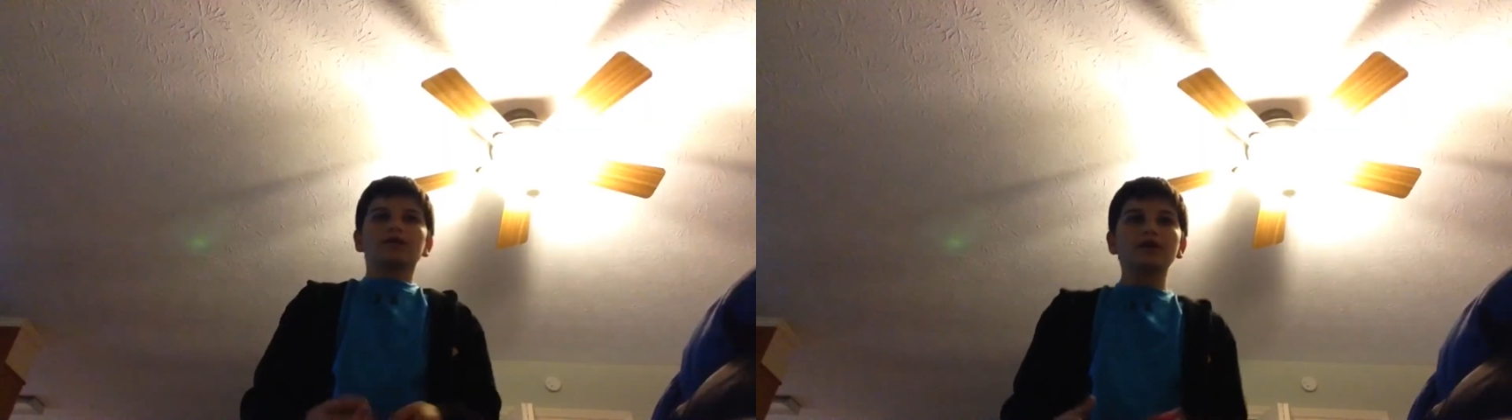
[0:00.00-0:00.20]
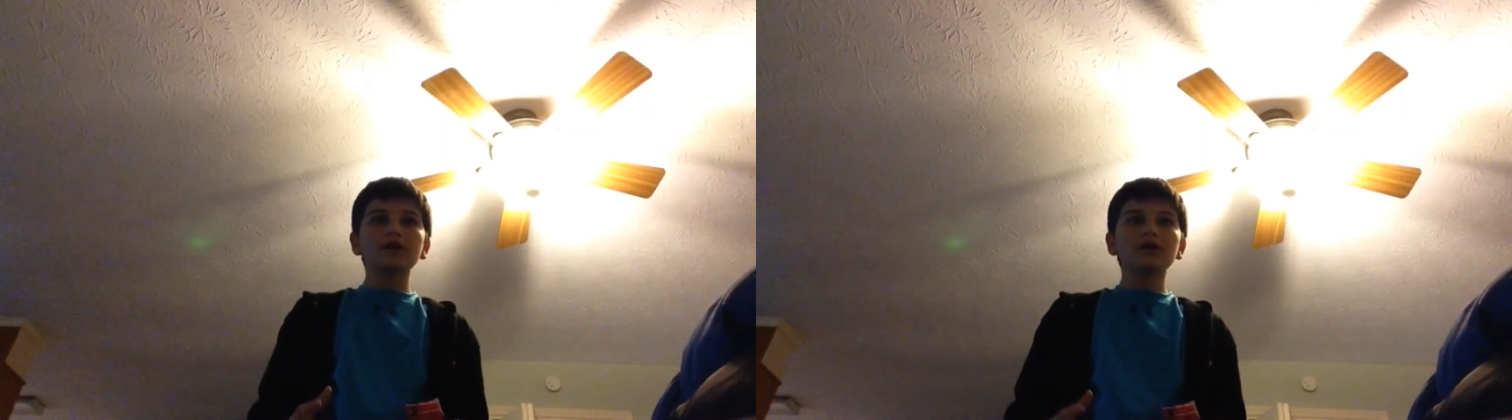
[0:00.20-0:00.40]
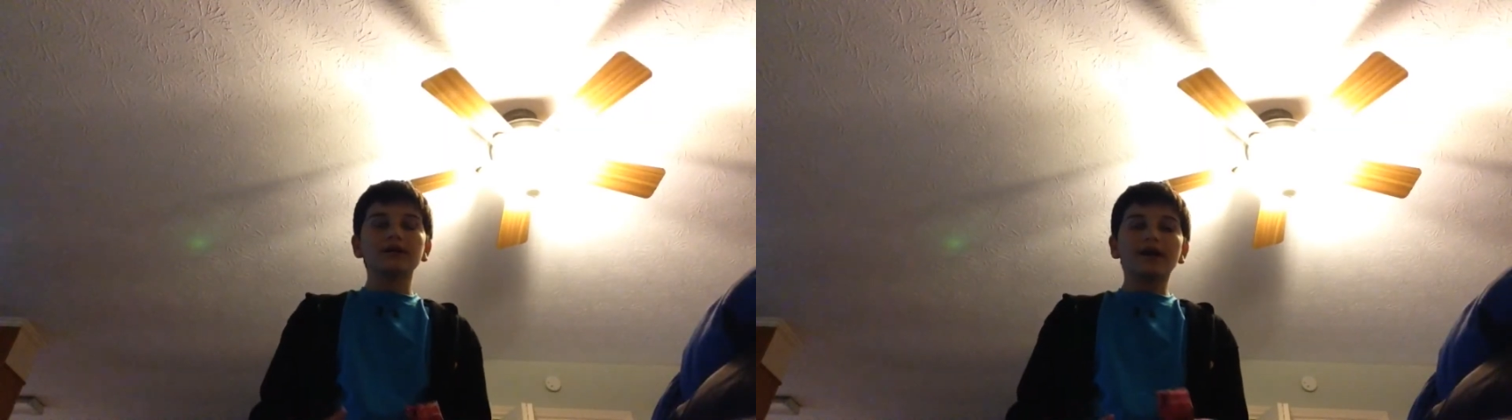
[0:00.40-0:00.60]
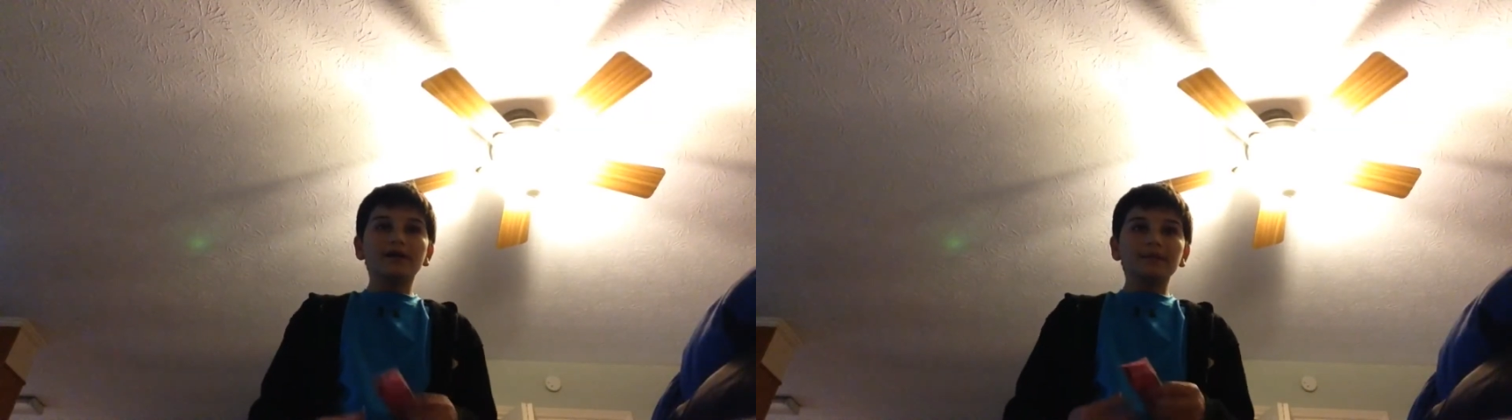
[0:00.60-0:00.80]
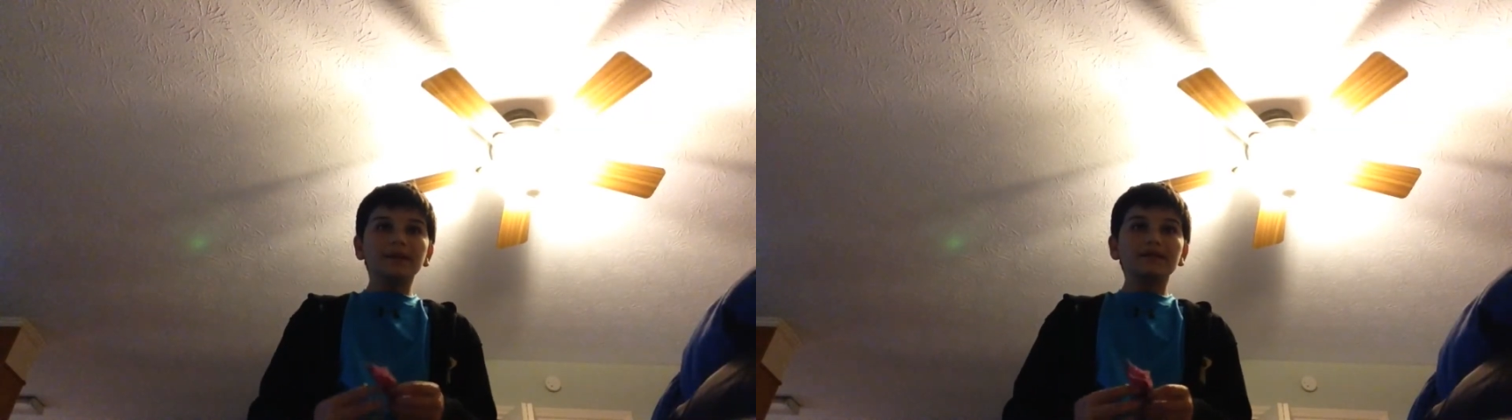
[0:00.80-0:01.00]
Good,
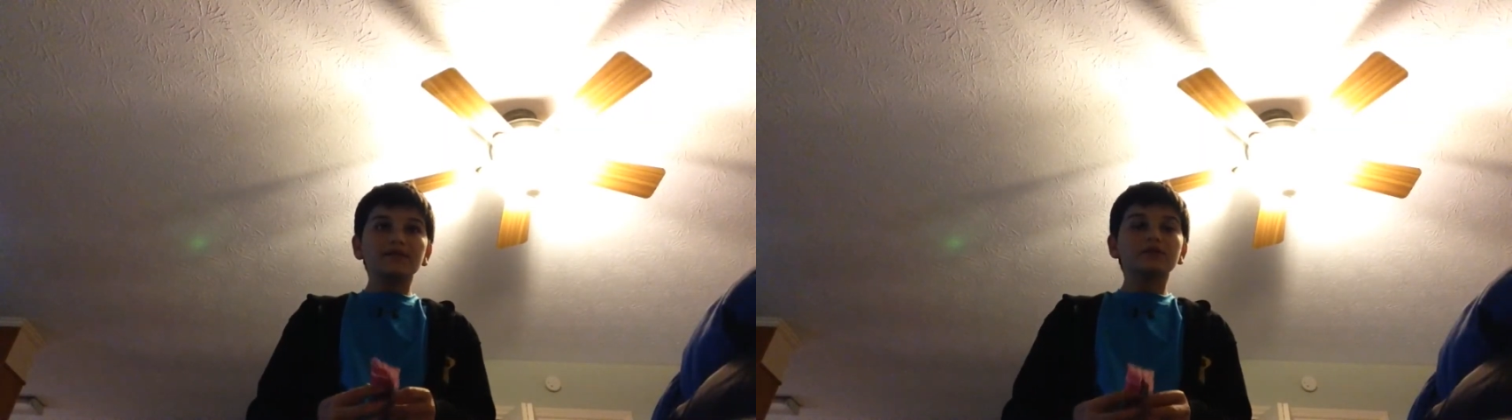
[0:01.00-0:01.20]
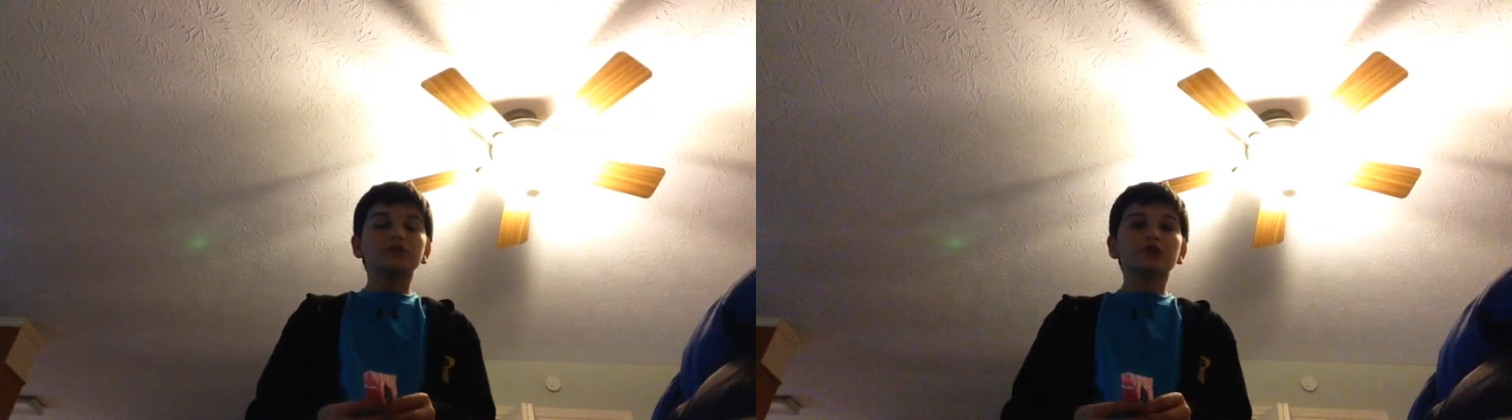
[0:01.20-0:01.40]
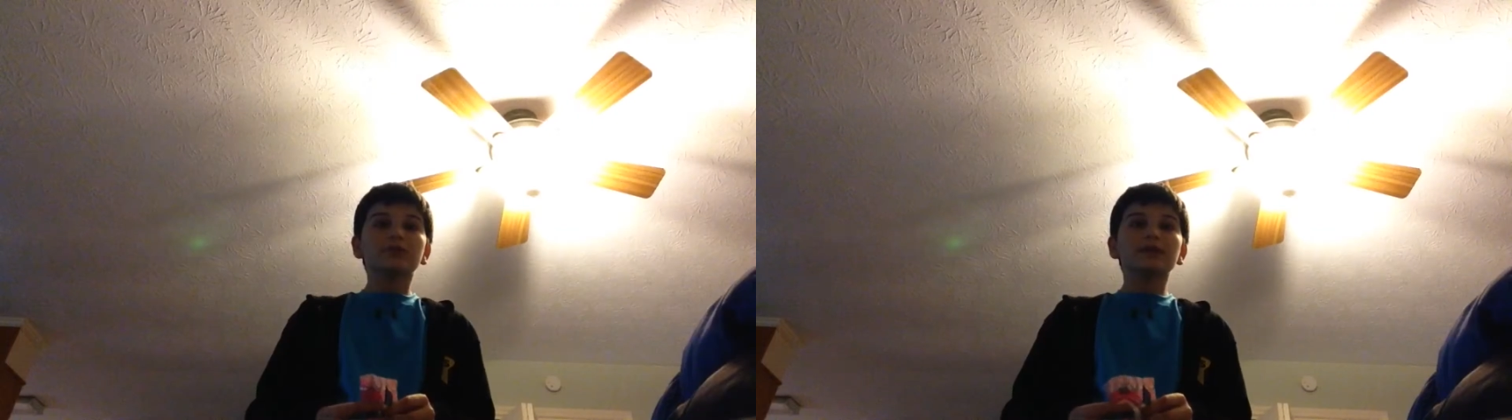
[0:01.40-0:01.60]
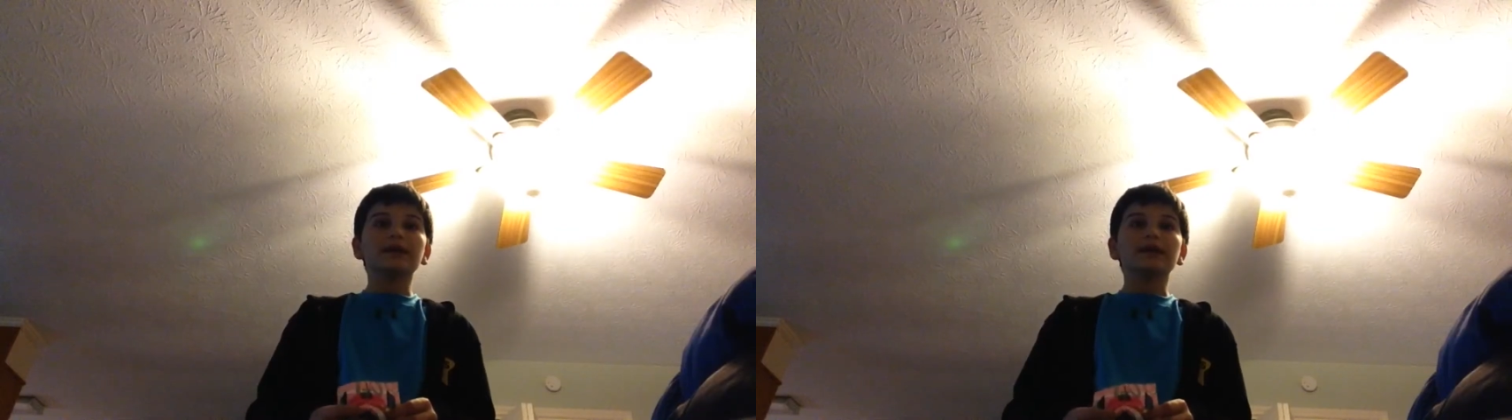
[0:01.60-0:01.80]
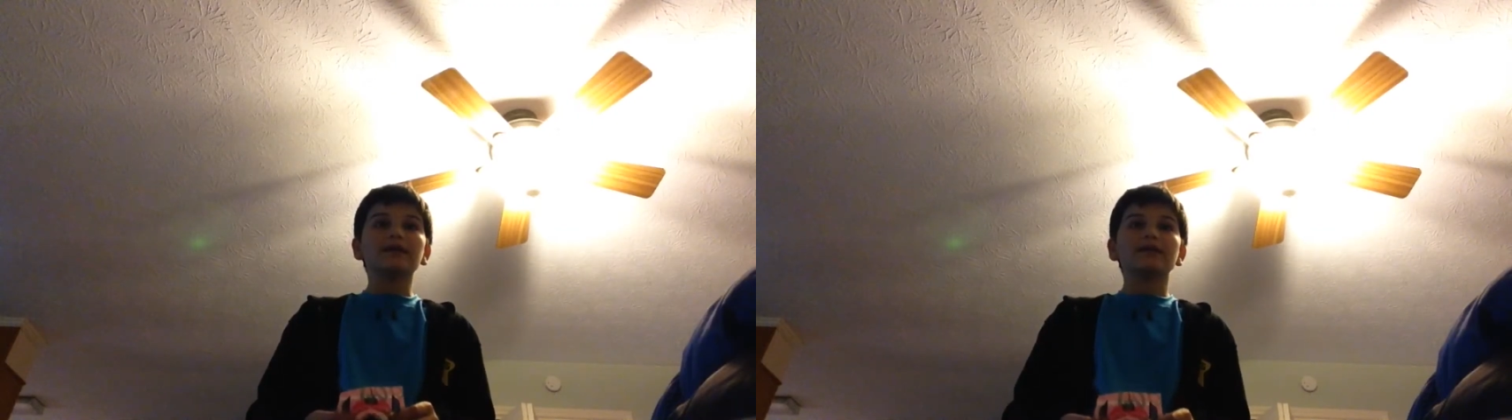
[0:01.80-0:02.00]
because you should be.